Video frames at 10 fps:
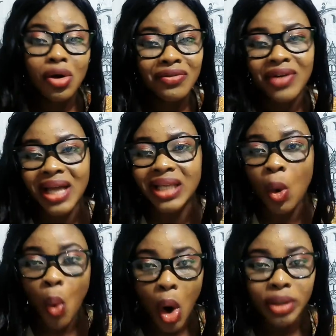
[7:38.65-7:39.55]
over the
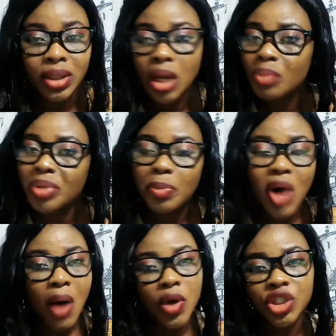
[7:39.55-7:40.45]
world. People
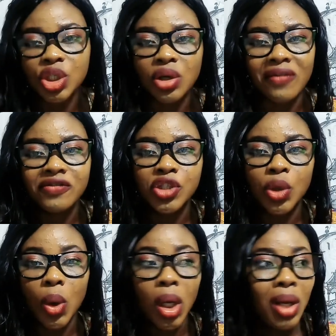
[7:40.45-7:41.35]
are watching your
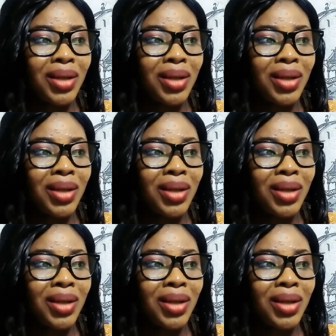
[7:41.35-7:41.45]
video.